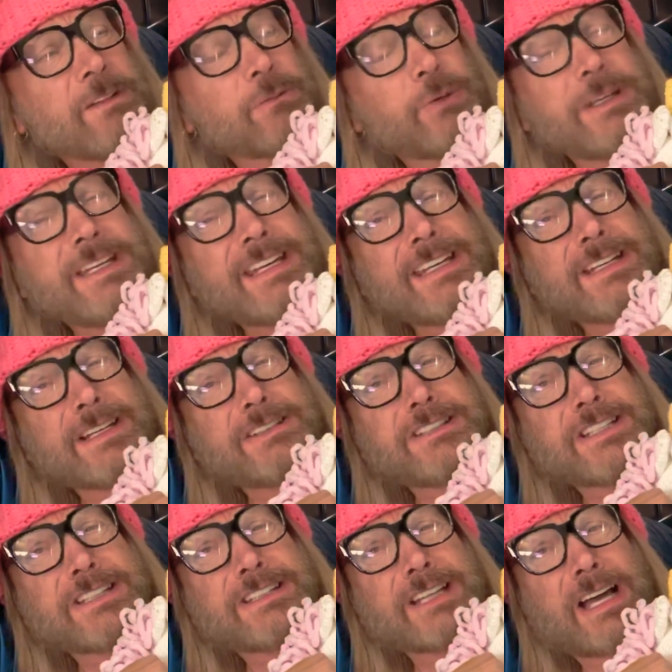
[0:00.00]
We need to
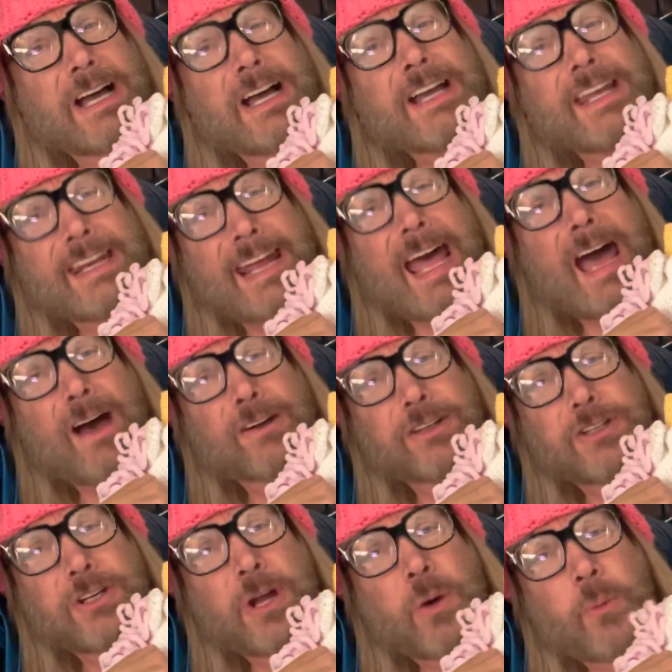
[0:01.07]
just hug it out.
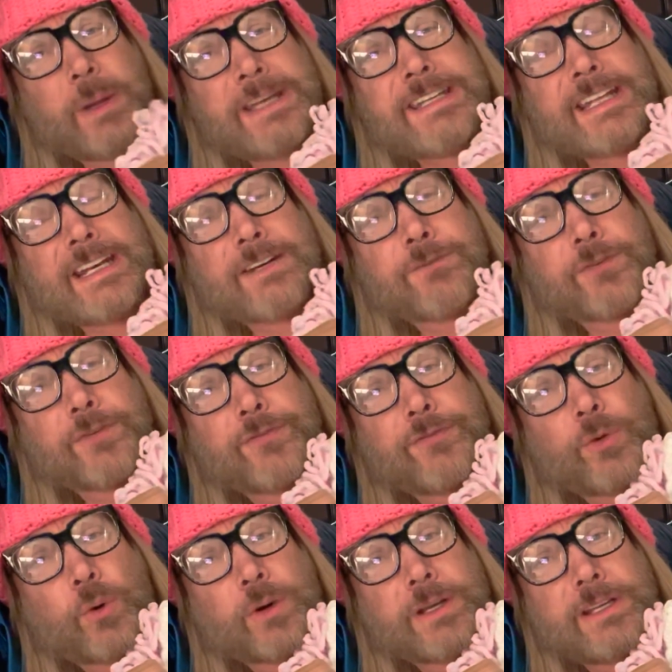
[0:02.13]
You know, we did it for
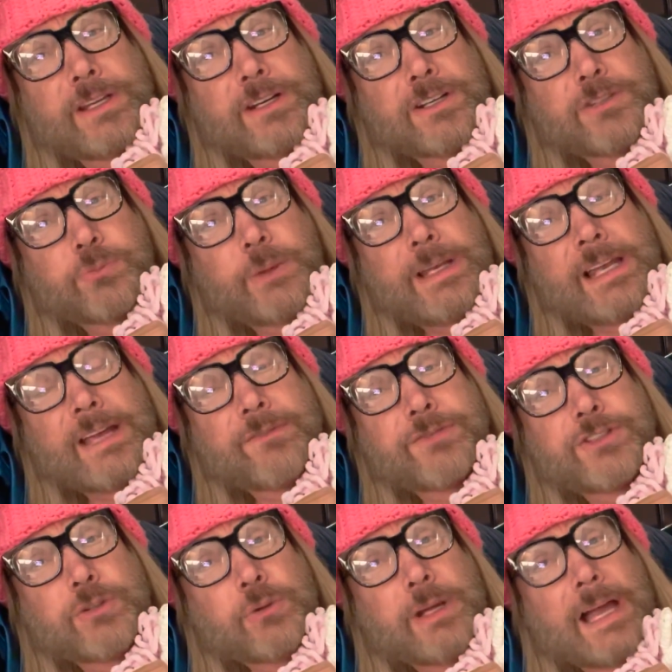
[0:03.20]
4 years. We
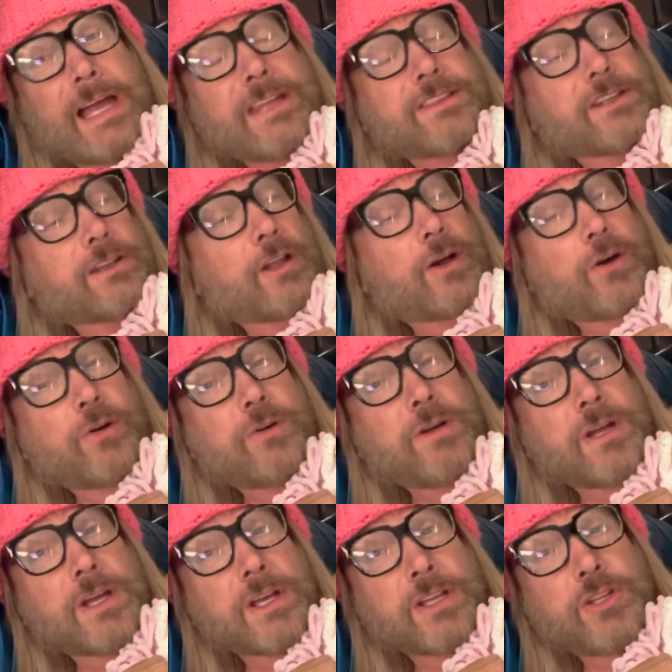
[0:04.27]
left you guys alone.
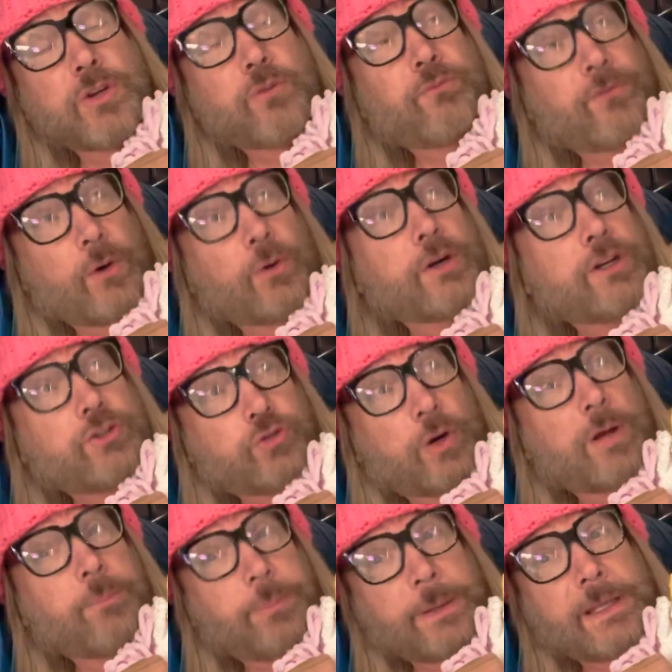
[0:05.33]
You voted
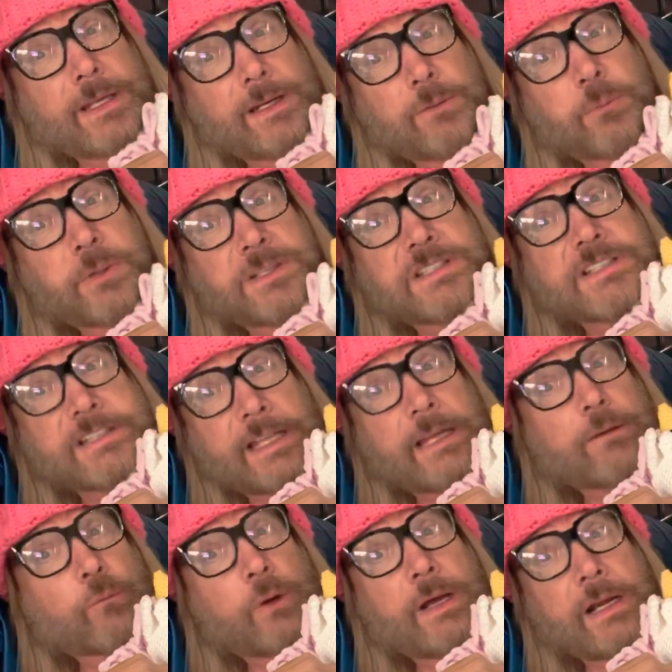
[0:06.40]
Trump in and we just
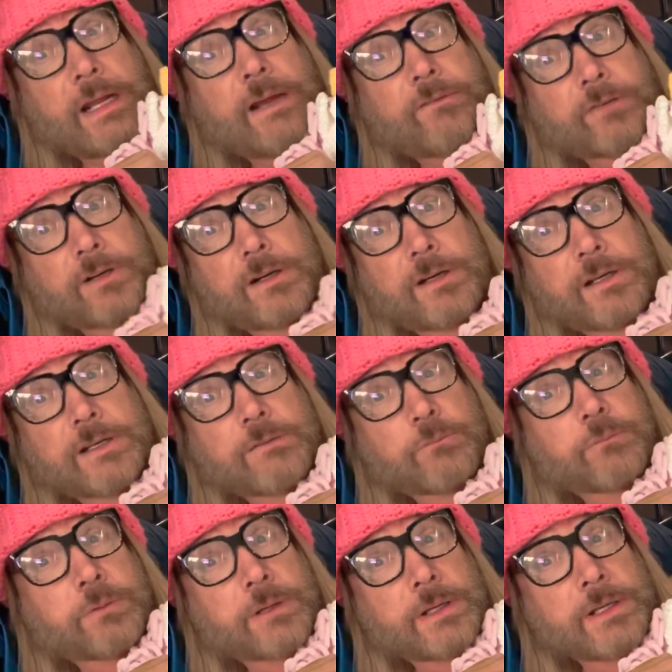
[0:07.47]
like whatever.
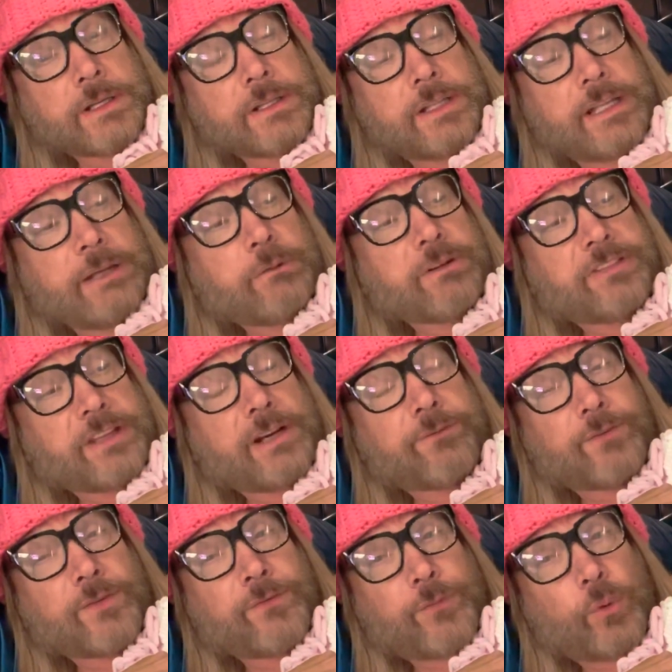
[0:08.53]
And he was there
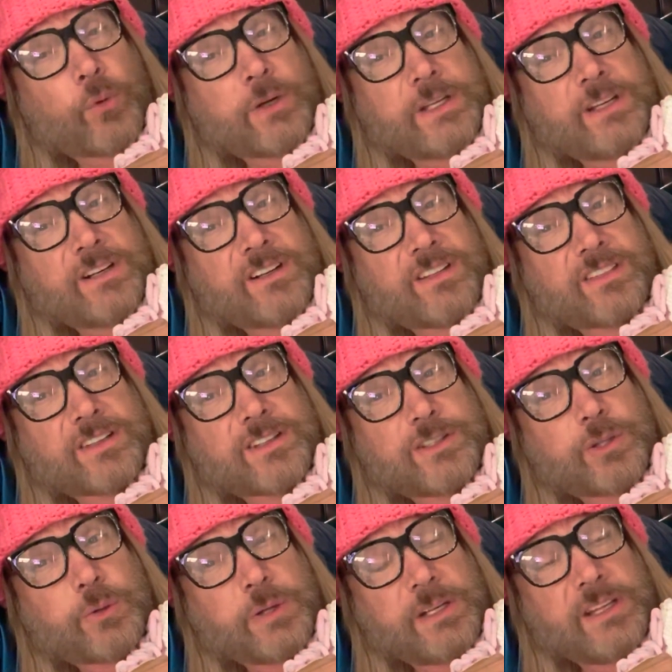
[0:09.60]
for 4 years and
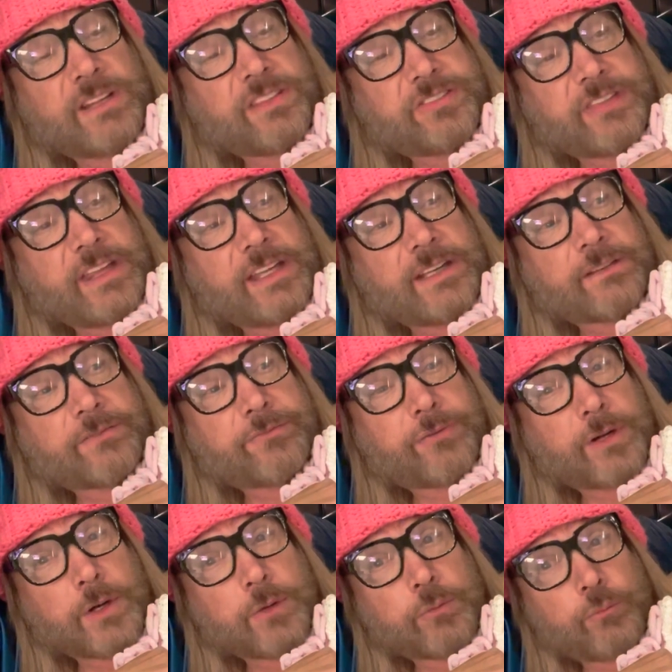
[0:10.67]
doing his thing of
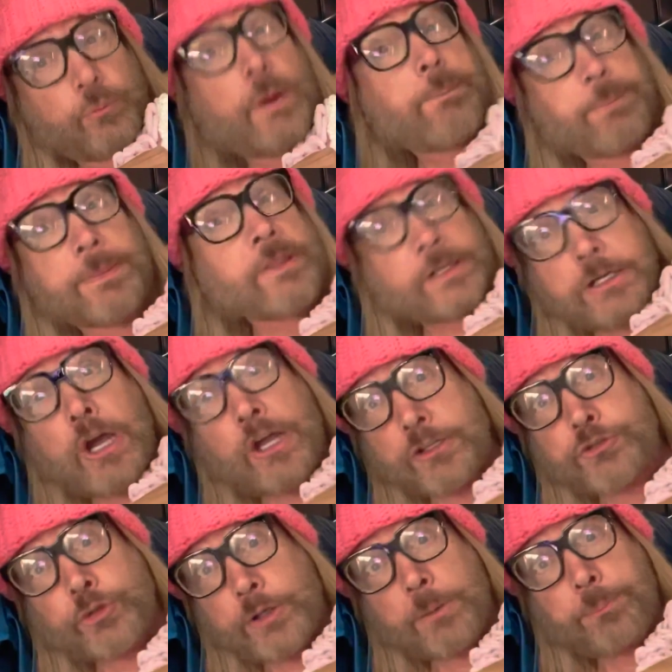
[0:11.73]
ripping the
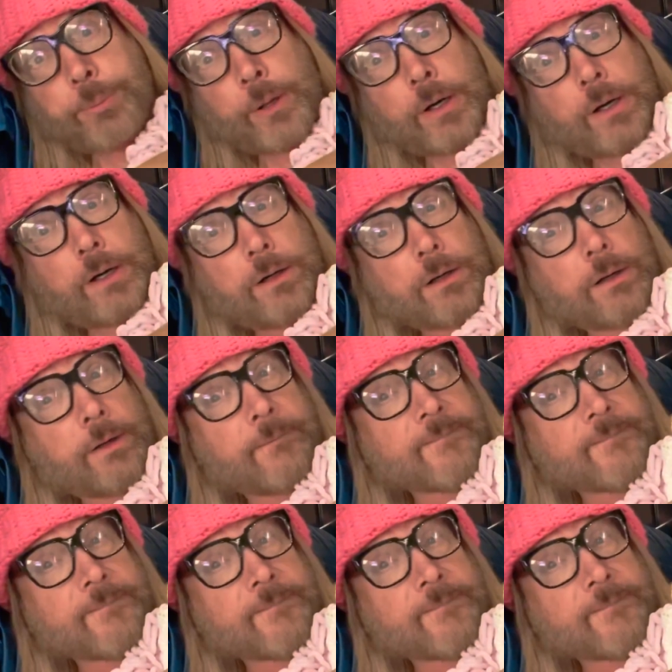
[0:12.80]
country apart.